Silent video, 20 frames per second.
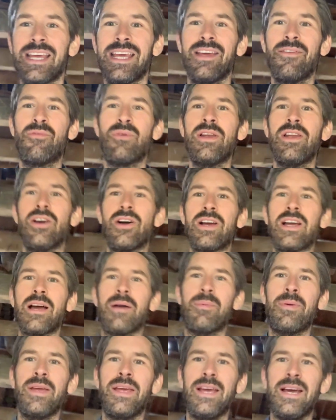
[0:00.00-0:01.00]
If we look
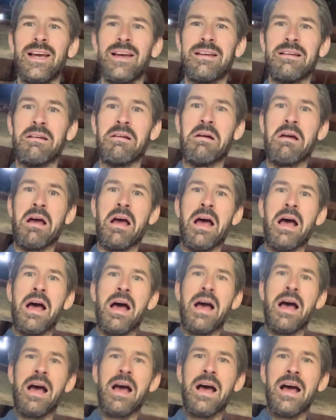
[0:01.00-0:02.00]
up here,
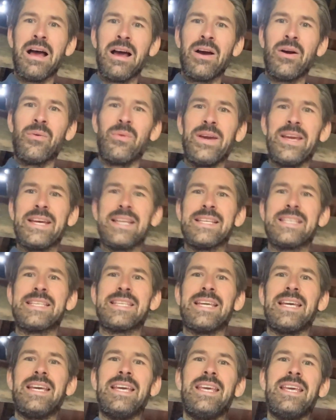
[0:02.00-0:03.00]
we can
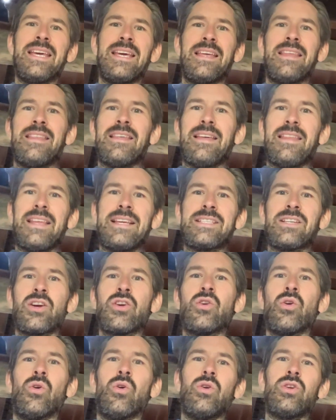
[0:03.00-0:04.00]
see that there's a
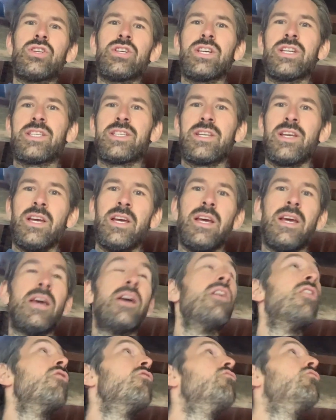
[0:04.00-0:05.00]
gorgeous
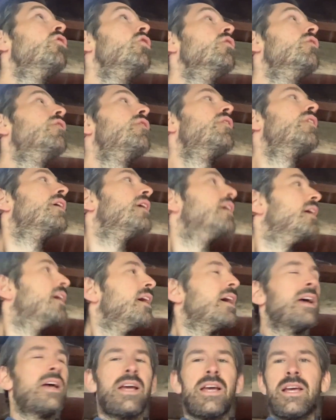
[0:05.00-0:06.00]
roof.
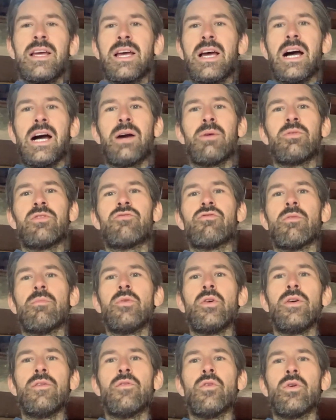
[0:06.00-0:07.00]
I would
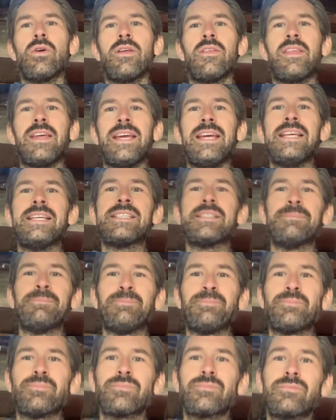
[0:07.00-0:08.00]
remove all of these
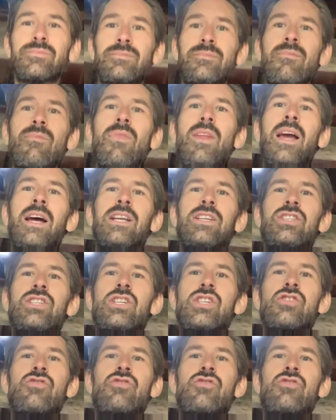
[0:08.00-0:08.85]
and just